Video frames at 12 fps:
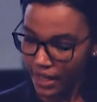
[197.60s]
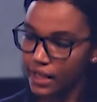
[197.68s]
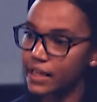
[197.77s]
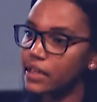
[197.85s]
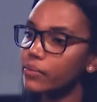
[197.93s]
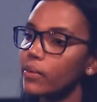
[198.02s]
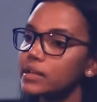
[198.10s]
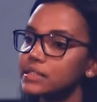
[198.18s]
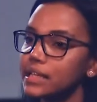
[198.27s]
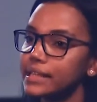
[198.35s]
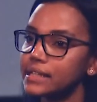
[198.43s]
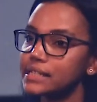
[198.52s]
He was
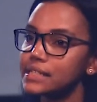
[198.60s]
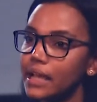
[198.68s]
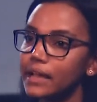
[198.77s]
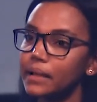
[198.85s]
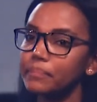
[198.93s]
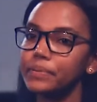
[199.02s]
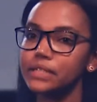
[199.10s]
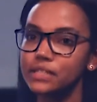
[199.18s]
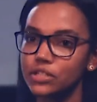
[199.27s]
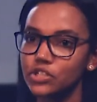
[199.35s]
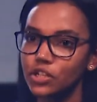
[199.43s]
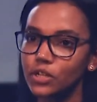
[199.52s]
in the same
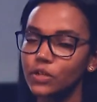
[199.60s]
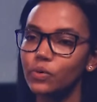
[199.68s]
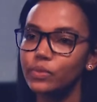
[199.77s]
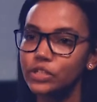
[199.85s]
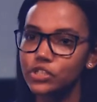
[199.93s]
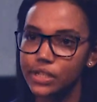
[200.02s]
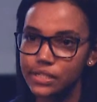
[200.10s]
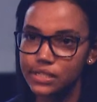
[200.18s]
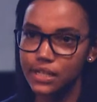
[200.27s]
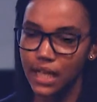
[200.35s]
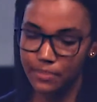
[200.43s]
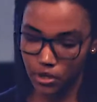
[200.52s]
position when Jesus
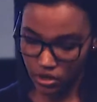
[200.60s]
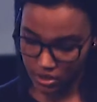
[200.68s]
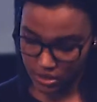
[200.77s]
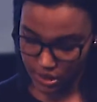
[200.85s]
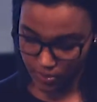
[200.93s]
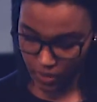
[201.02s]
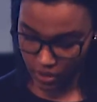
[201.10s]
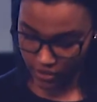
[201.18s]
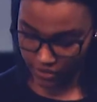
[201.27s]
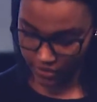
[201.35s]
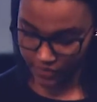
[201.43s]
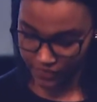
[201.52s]
came across his
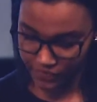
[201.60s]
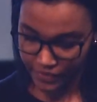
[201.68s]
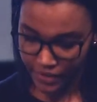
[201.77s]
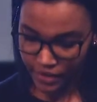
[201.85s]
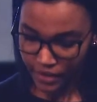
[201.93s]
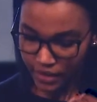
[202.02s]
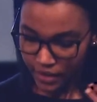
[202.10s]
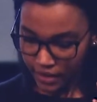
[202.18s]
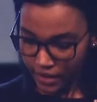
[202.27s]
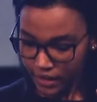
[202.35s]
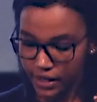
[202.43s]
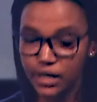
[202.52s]
path.
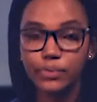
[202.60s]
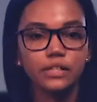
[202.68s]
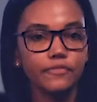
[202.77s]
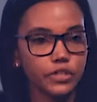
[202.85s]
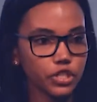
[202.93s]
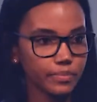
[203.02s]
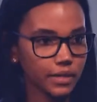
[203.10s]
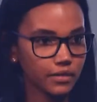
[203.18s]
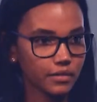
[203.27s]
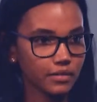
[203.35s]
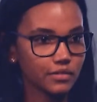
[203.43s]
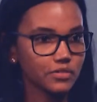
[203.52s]
He was a fisherman,
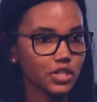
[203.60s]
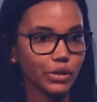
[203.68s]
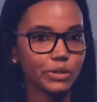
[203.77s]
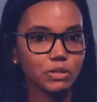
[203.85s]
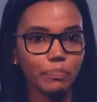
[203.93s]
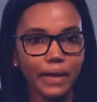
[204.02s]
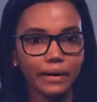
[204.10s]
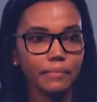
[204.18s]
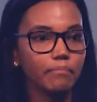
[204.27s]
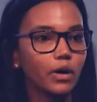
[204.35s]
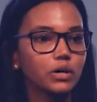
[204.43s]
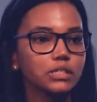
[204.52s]
so he would spend
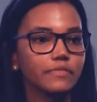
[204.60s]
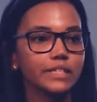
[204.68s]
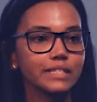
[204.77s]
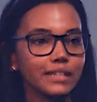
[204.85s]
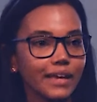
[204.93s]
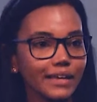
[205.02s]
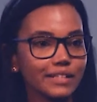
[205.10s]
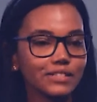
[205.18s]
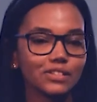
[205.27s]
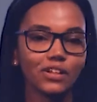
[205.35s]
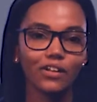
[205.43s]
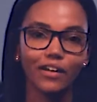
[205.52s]
most of his
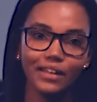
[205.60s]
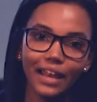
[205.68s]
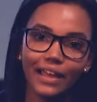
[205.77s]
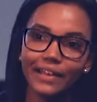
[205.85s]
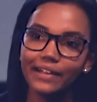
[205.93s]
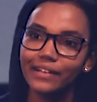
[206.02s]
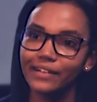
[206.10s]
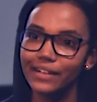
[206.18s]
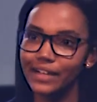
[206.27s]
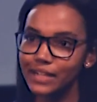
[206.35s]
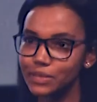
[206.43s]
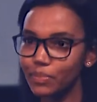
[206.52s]
days on a lake,
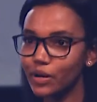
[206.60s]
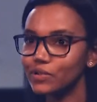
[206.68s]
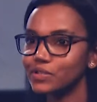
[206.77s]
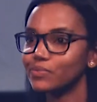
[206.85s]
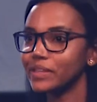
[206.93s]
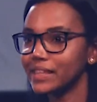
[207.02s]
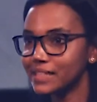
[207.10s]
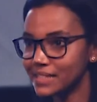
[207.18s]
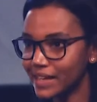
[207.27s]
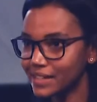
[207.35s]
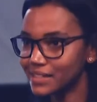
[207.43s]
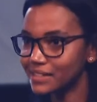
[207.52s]
in his boat, with his
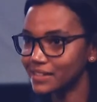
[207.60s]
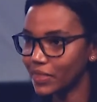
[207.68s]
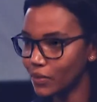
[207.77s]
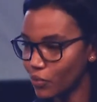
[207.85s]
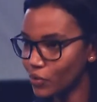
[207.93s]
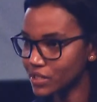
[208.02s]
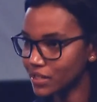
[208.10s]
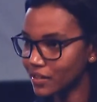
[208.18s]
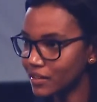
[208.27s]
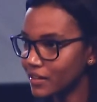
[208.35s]
net in the water.